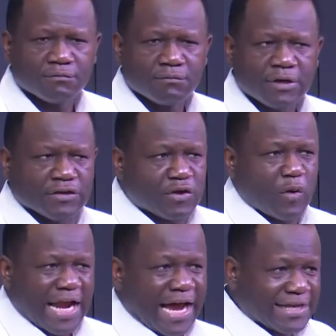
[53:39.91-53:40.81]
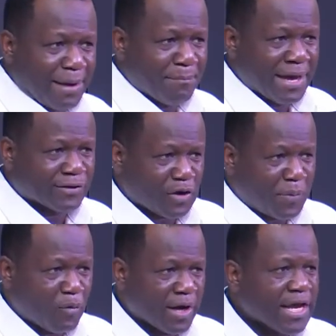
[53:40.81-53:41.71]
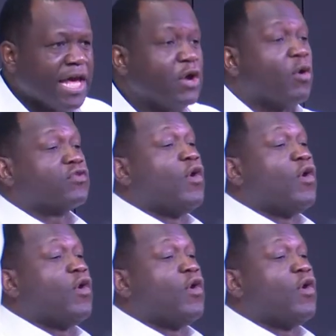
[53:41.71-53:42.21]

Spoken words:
You see, when Adam messed up and when he was one